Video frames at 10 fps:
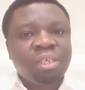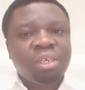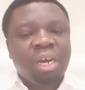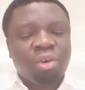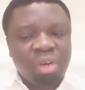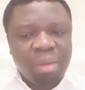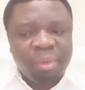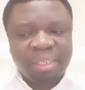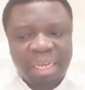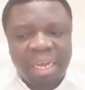Hakuna
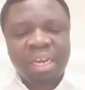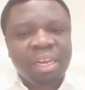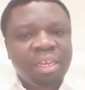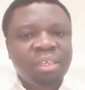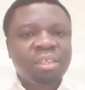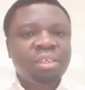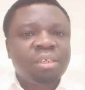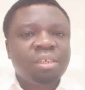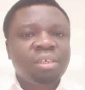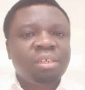mishahara.
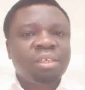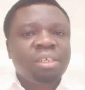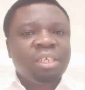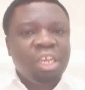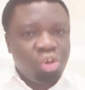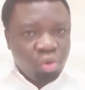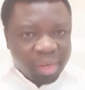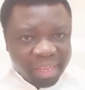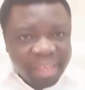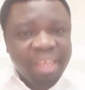He
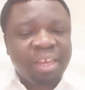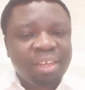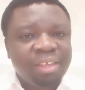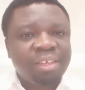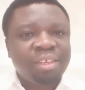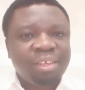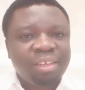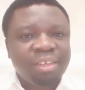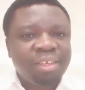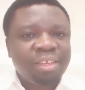don't care.
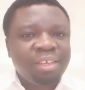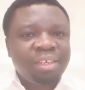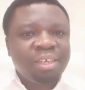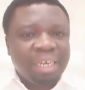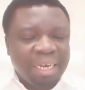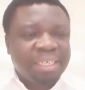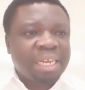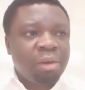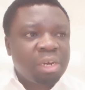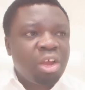Hata
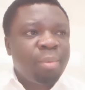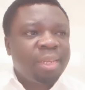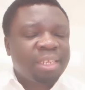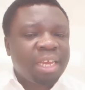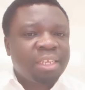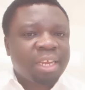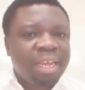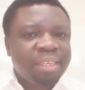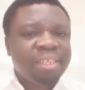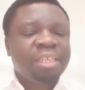county government zikiacha
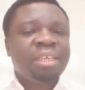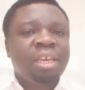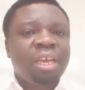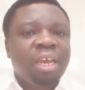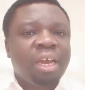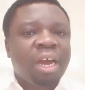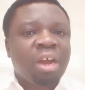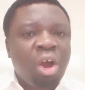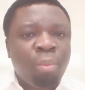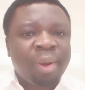kazi,
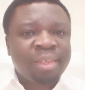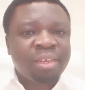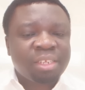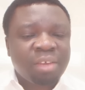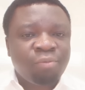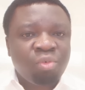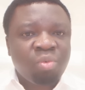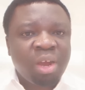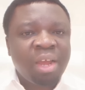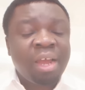operation
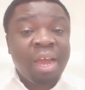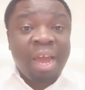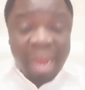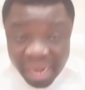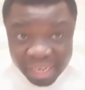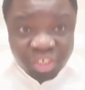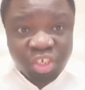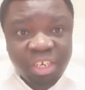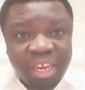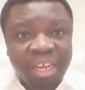zikifungwa, hana
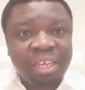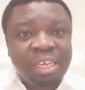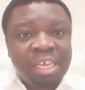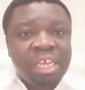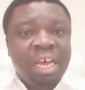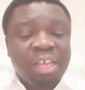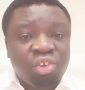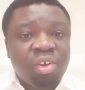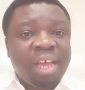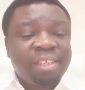shida. As
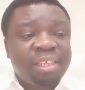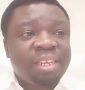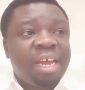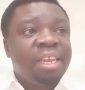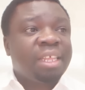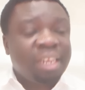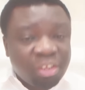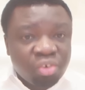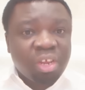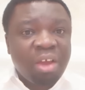long as he's running the
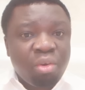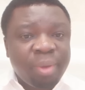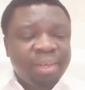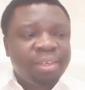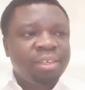national government,